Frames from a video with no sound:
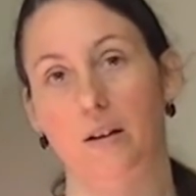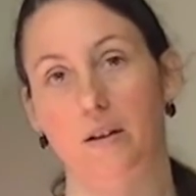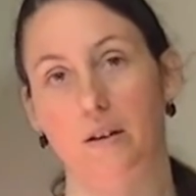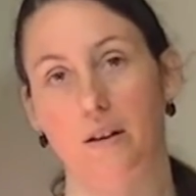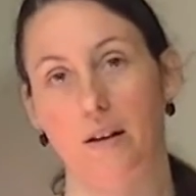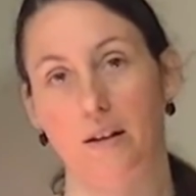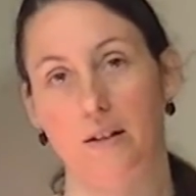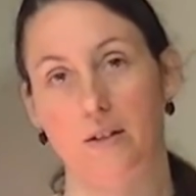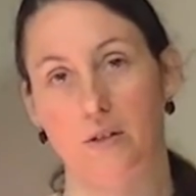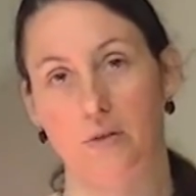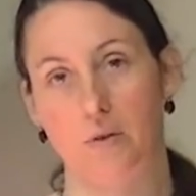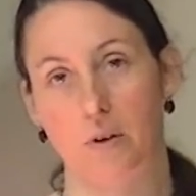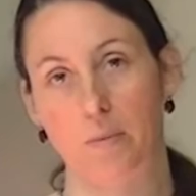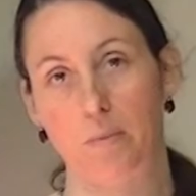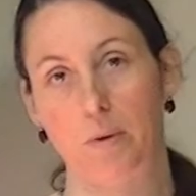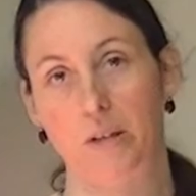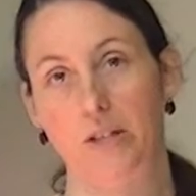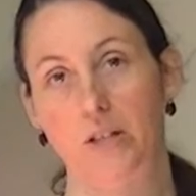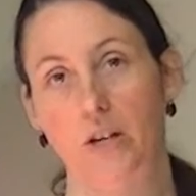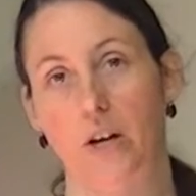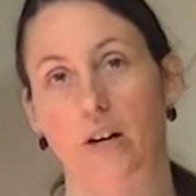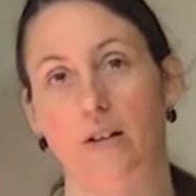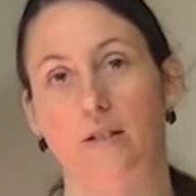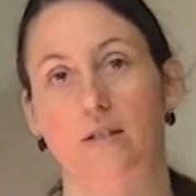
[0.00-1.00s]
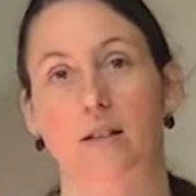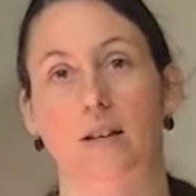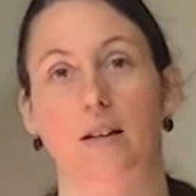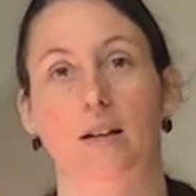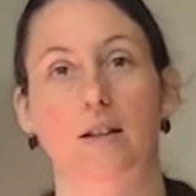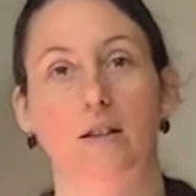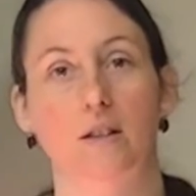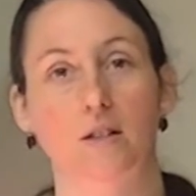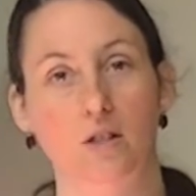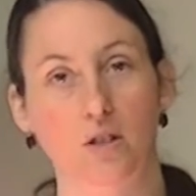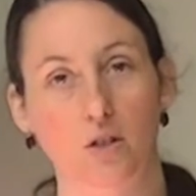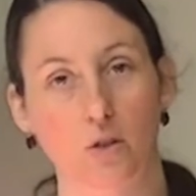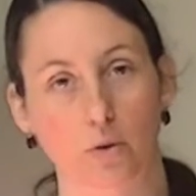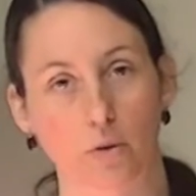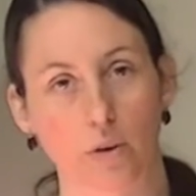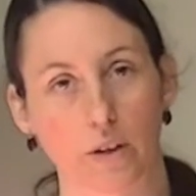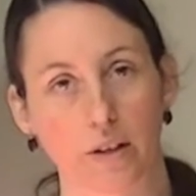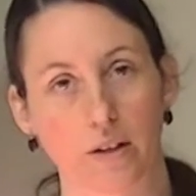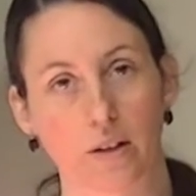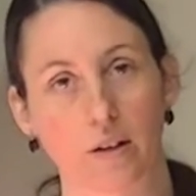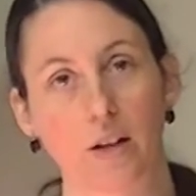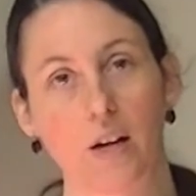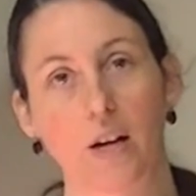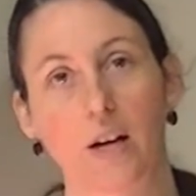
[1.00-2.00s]
extremely toxic in the
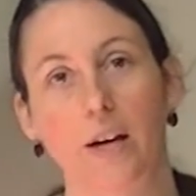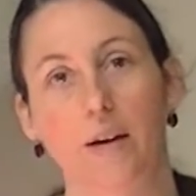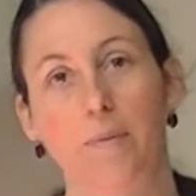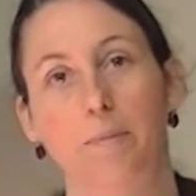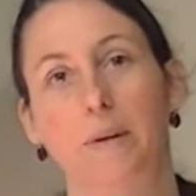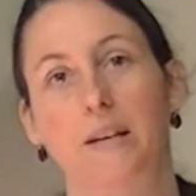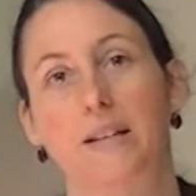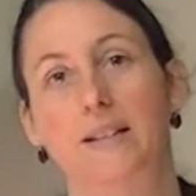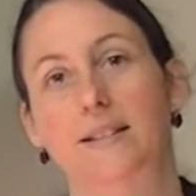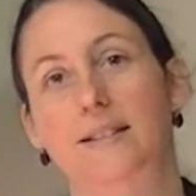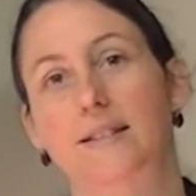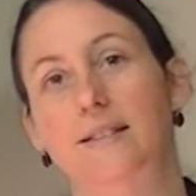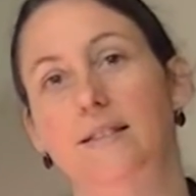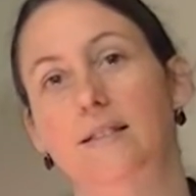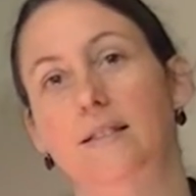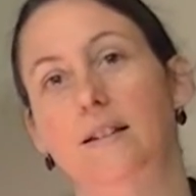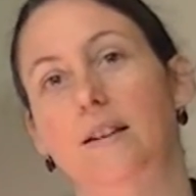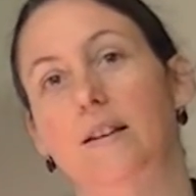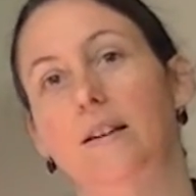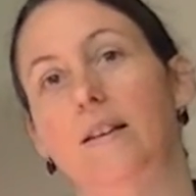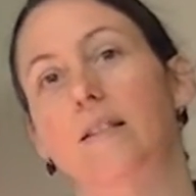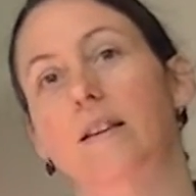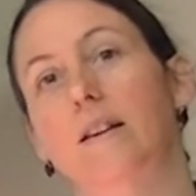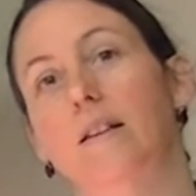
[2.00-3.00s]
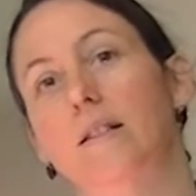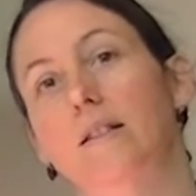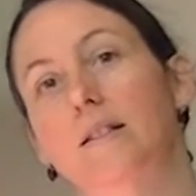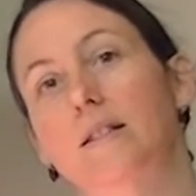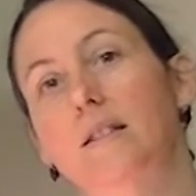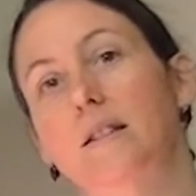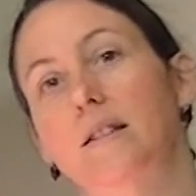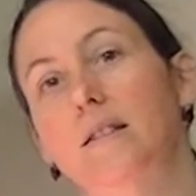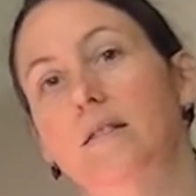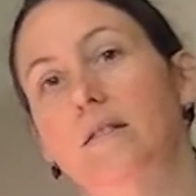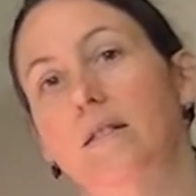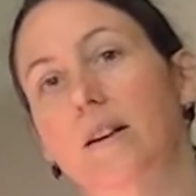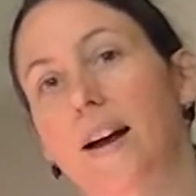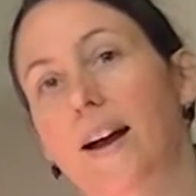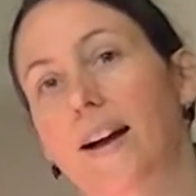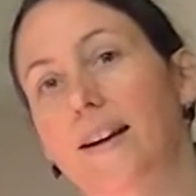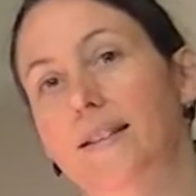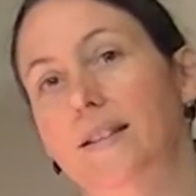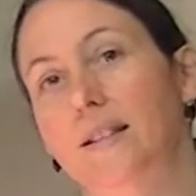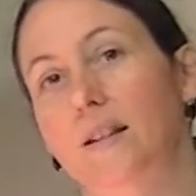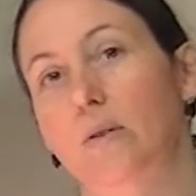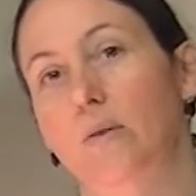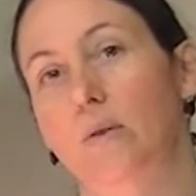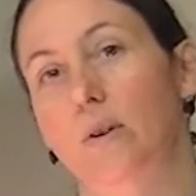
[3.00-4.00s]
soil because it's sitting there, it's
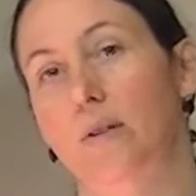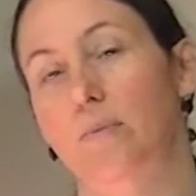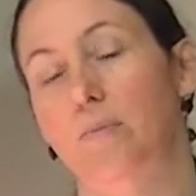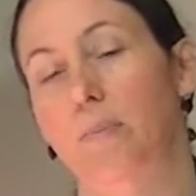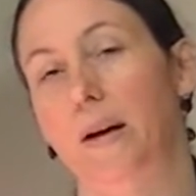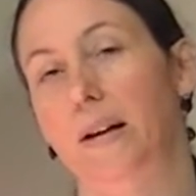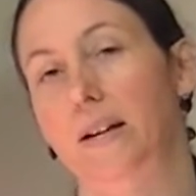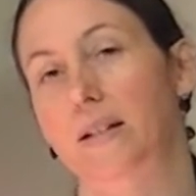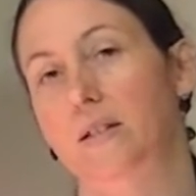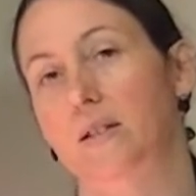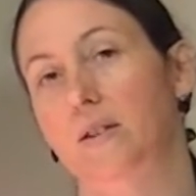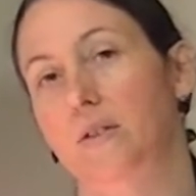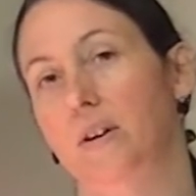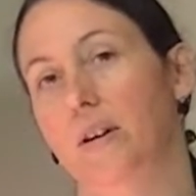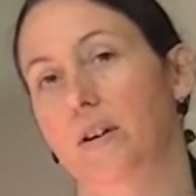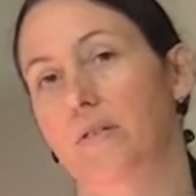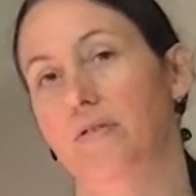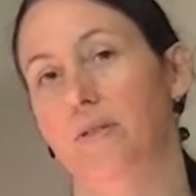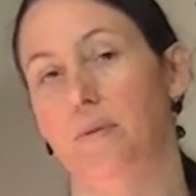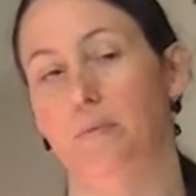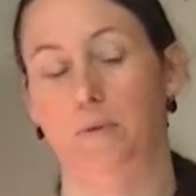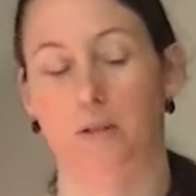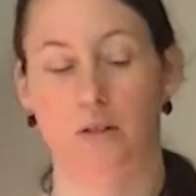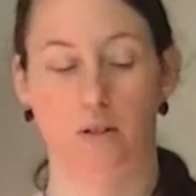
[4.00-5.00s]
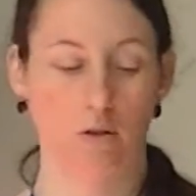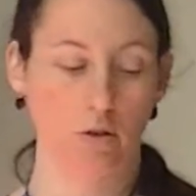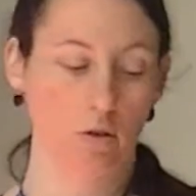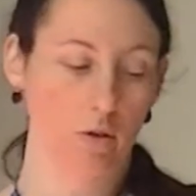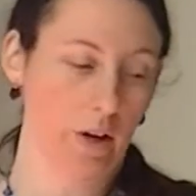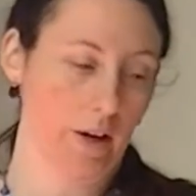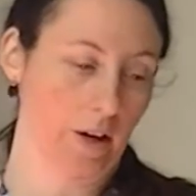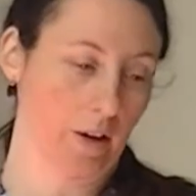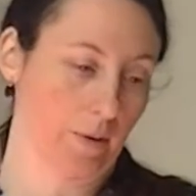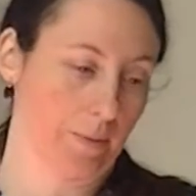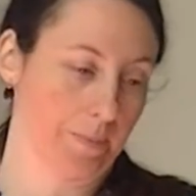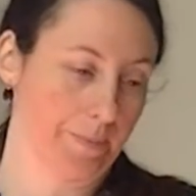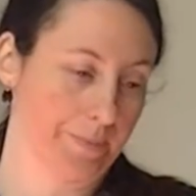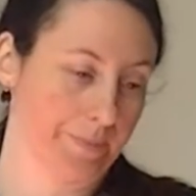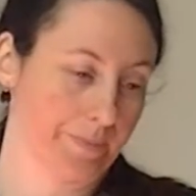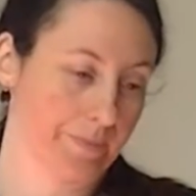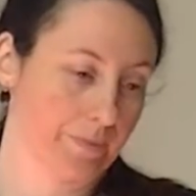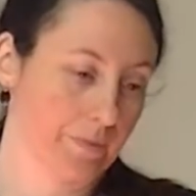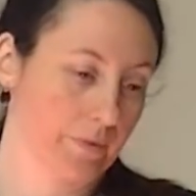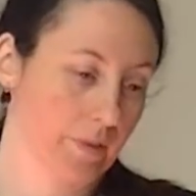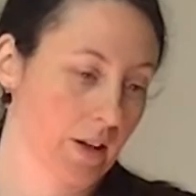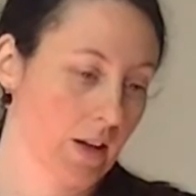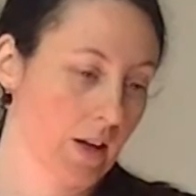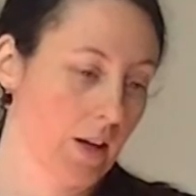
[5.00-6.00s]
interacting with bacteria from the soil.
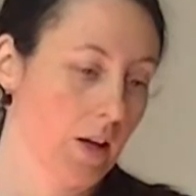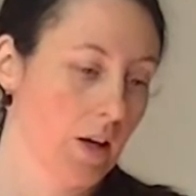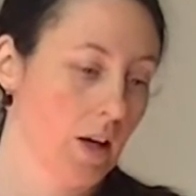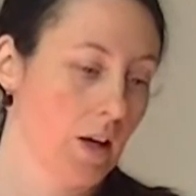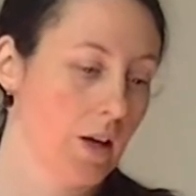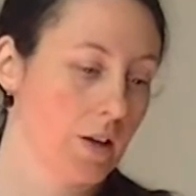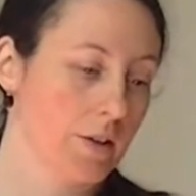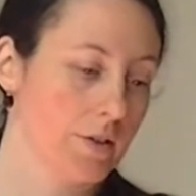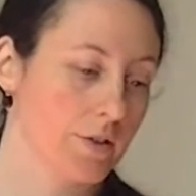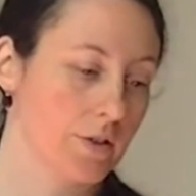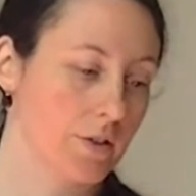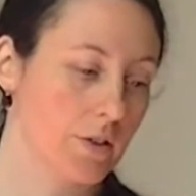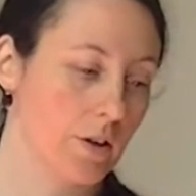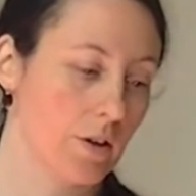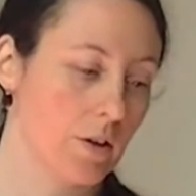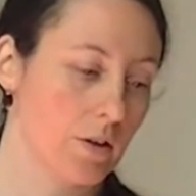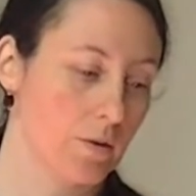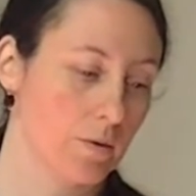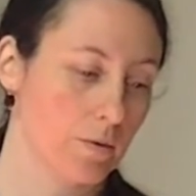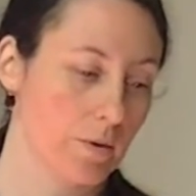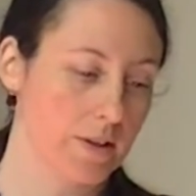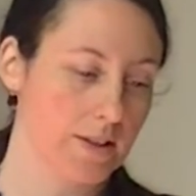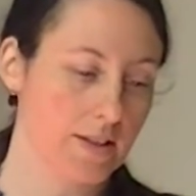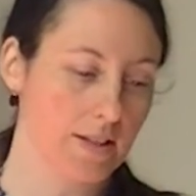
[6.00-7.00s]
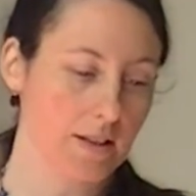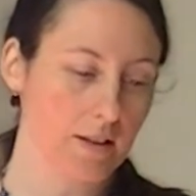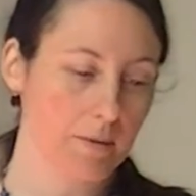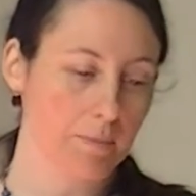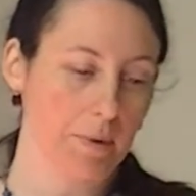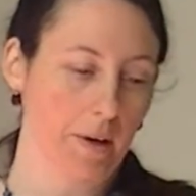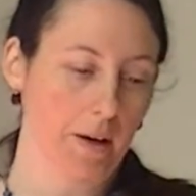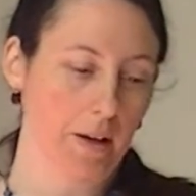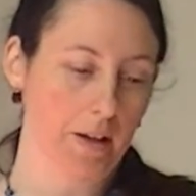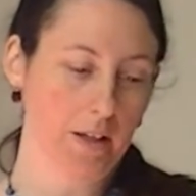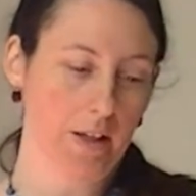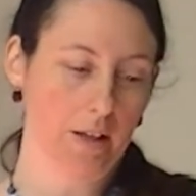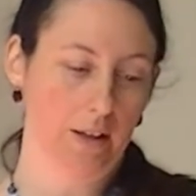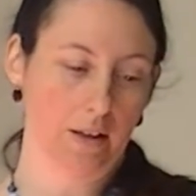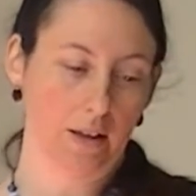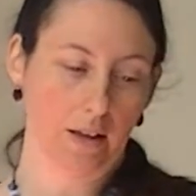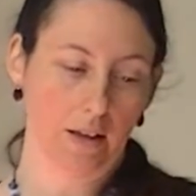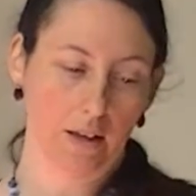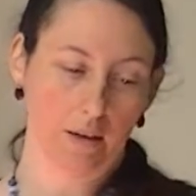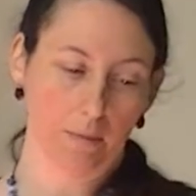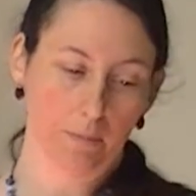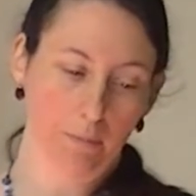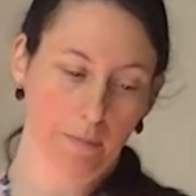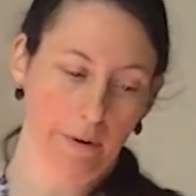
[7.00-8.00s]
So once in the body,
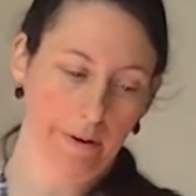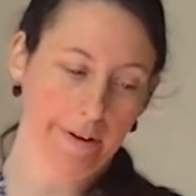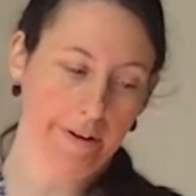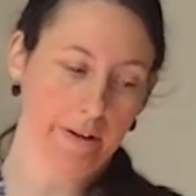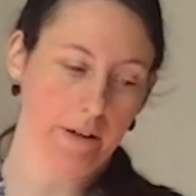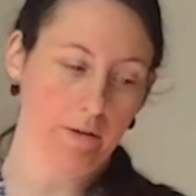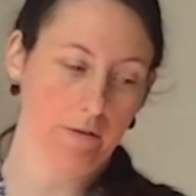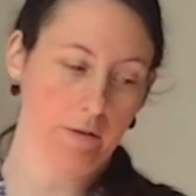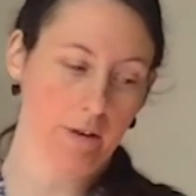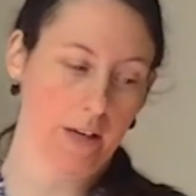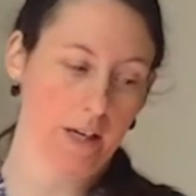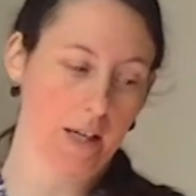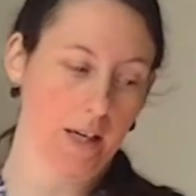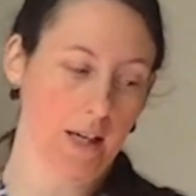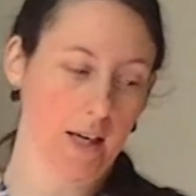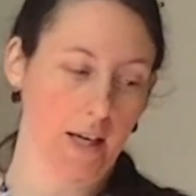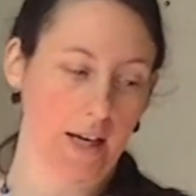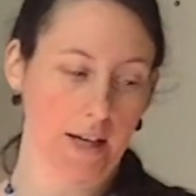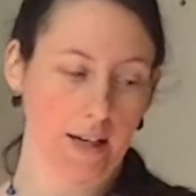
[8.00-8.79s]
the mercury